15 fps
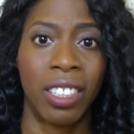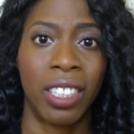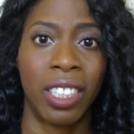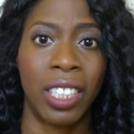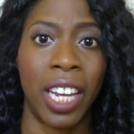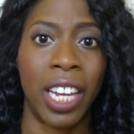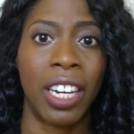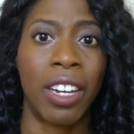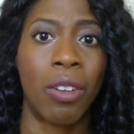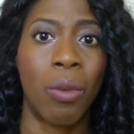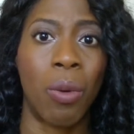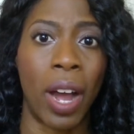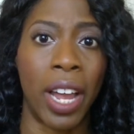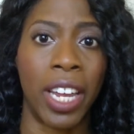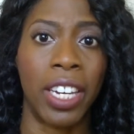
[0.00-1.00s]
Getting
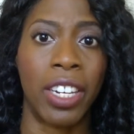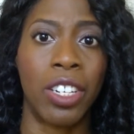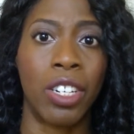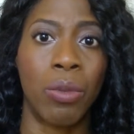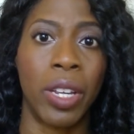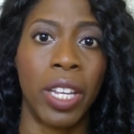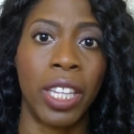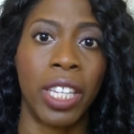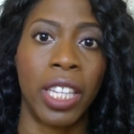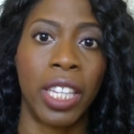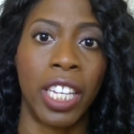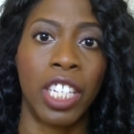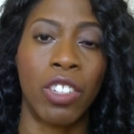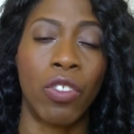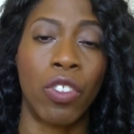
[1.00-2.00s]
quiet, doing the
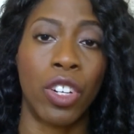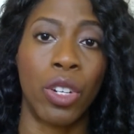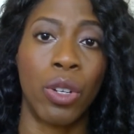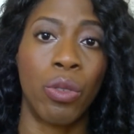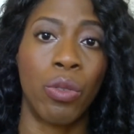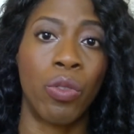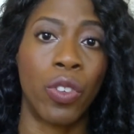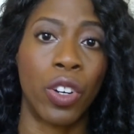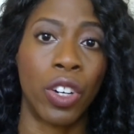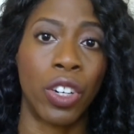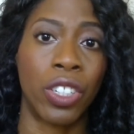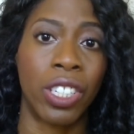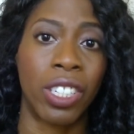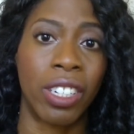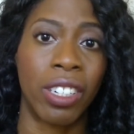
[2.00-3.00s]
things for you
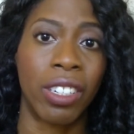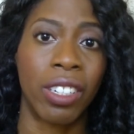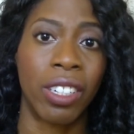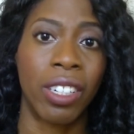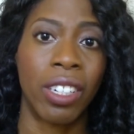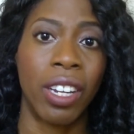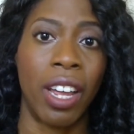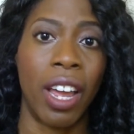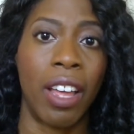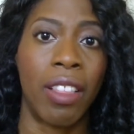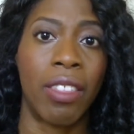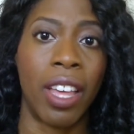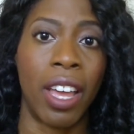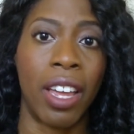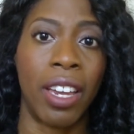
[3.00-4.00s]
first, and
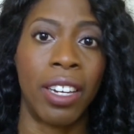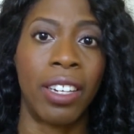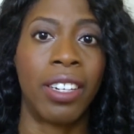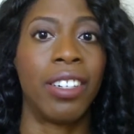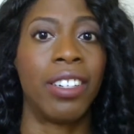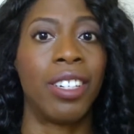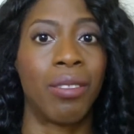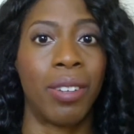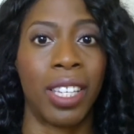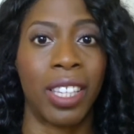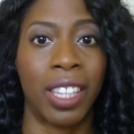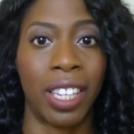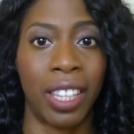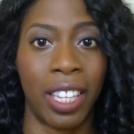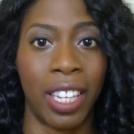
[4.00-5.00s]
then doing
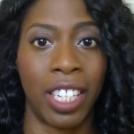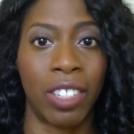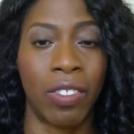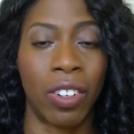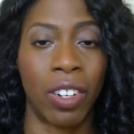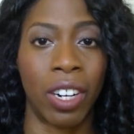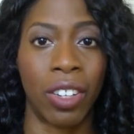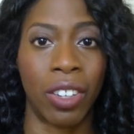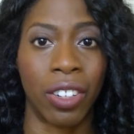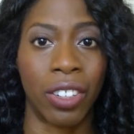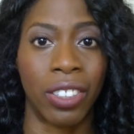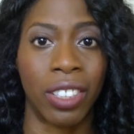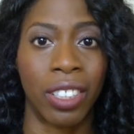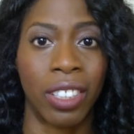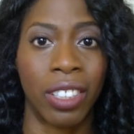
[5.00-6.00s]
the things for
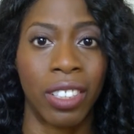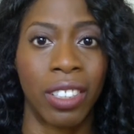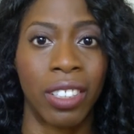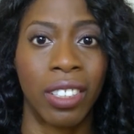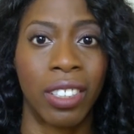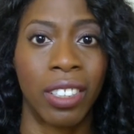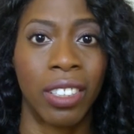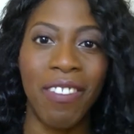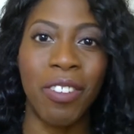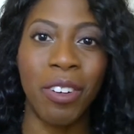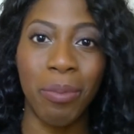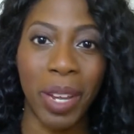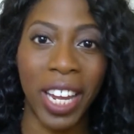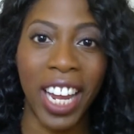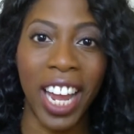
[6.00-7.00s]
others. For
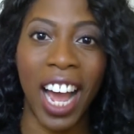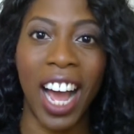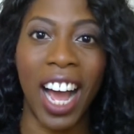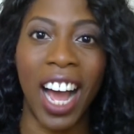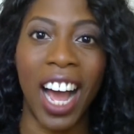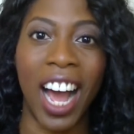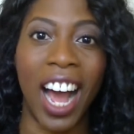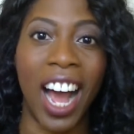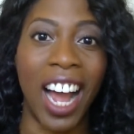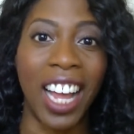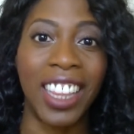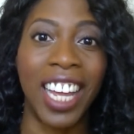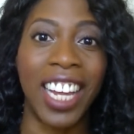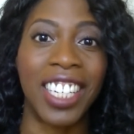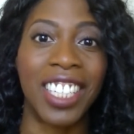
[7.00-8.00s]
me, I
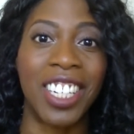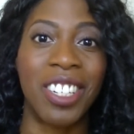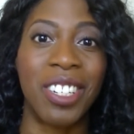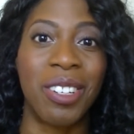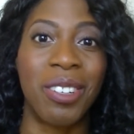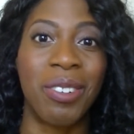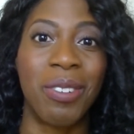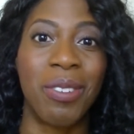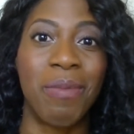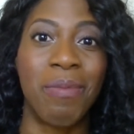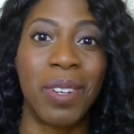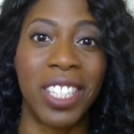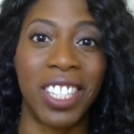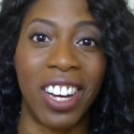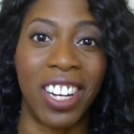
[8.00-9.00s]
like to do
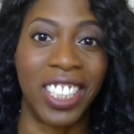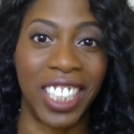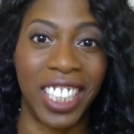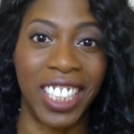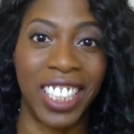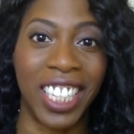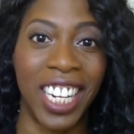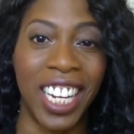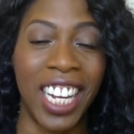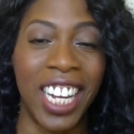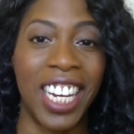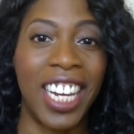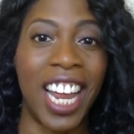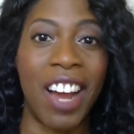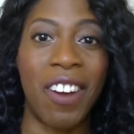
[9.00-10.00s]
massages.
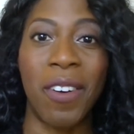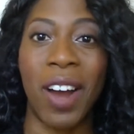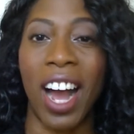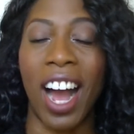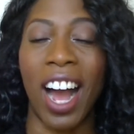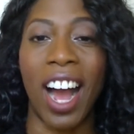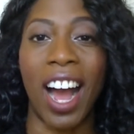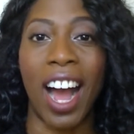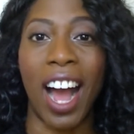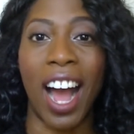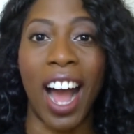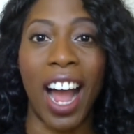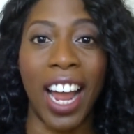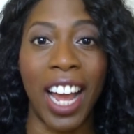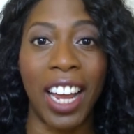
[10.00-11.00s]
Now,
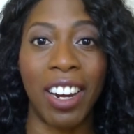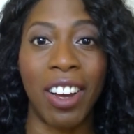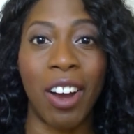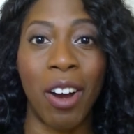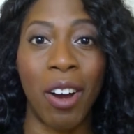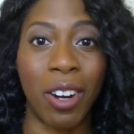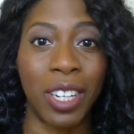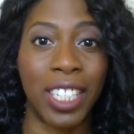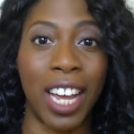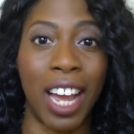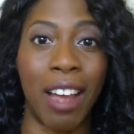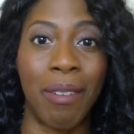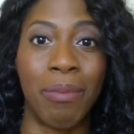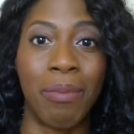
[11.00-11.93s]
I had a hard time